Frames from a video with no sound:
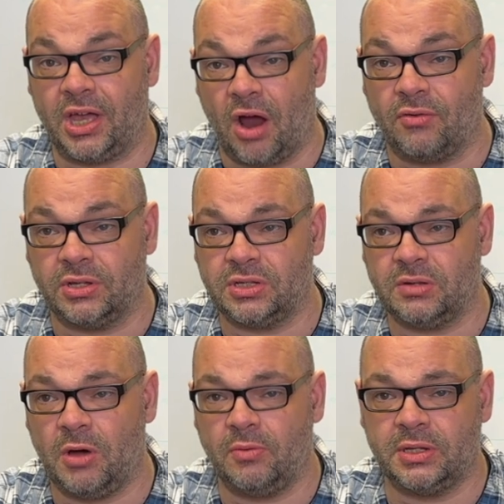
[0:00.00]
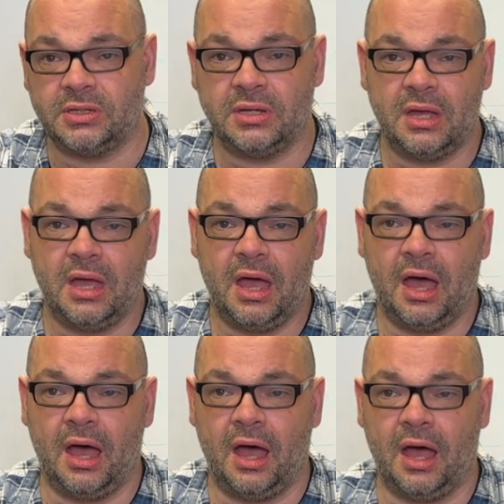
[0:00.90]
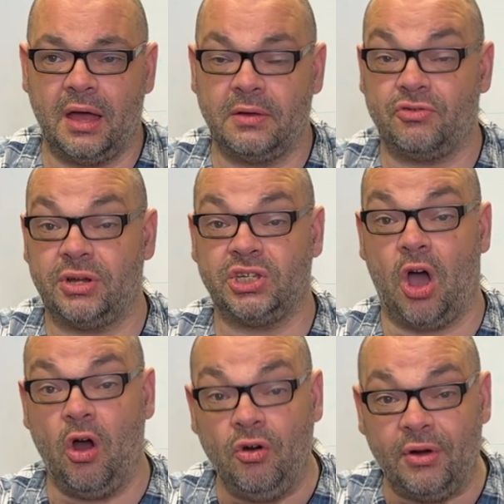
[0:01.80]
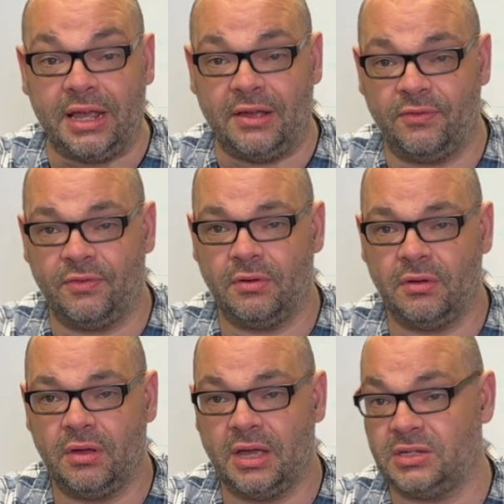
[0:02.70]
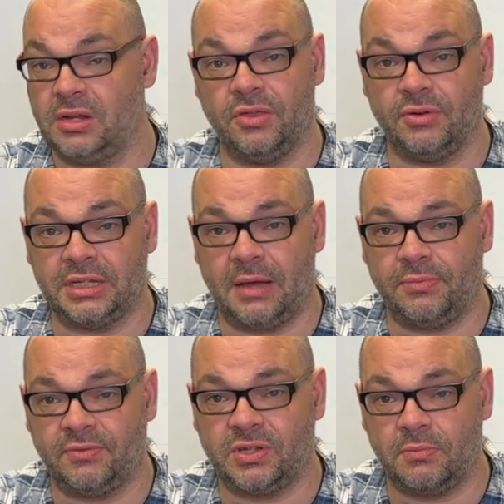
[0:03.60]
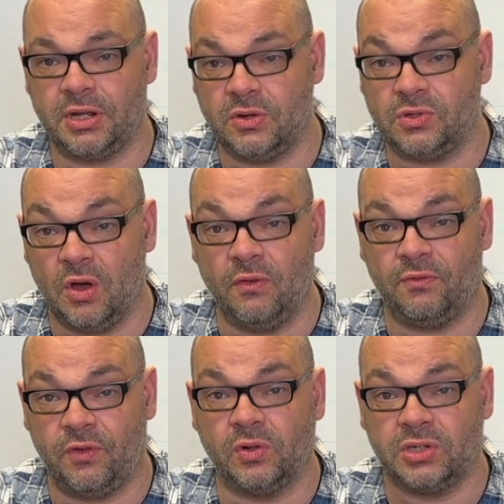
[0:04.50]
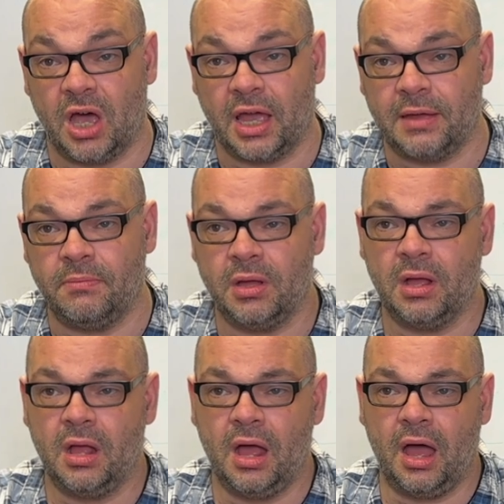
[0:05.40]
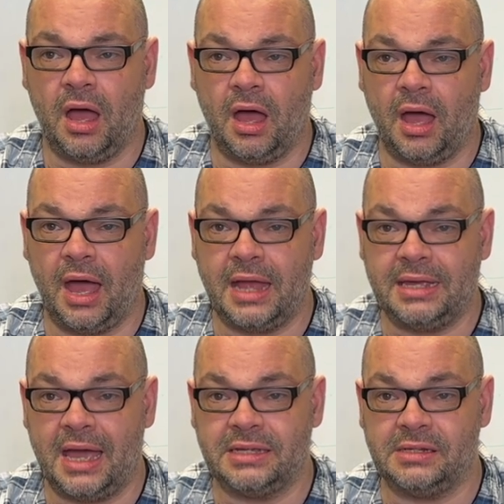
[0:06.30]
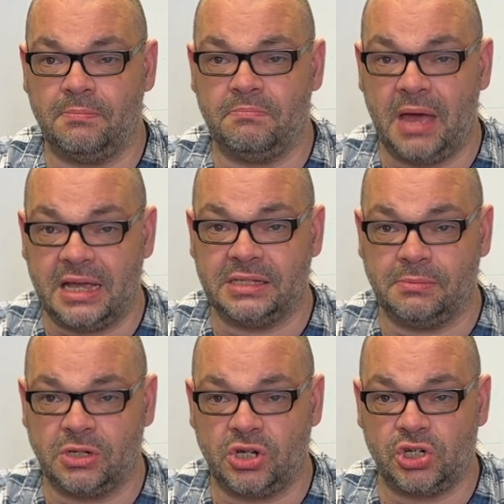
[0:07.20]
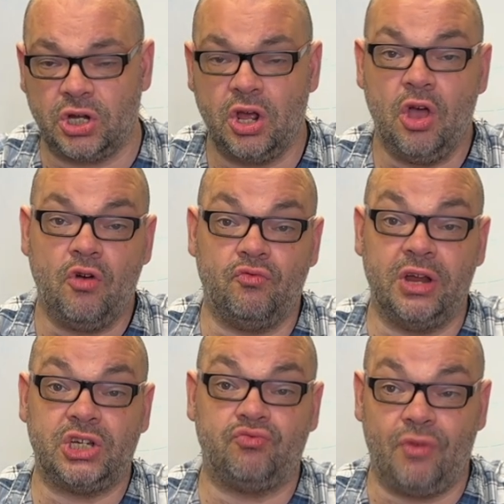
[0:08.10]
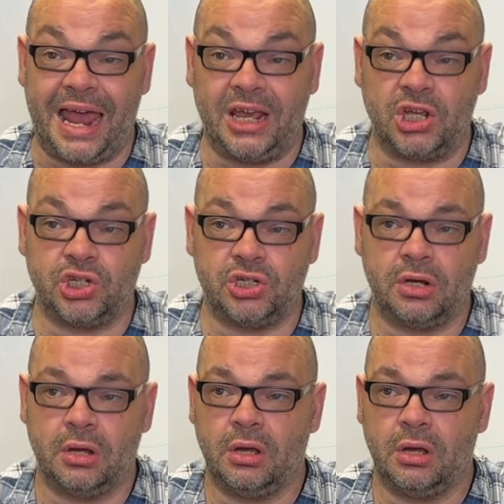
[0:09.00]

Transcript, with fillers: current at the moment. Chris Congreve is another example of somebody who's not full time and yet is an amazing magician. Rich Relish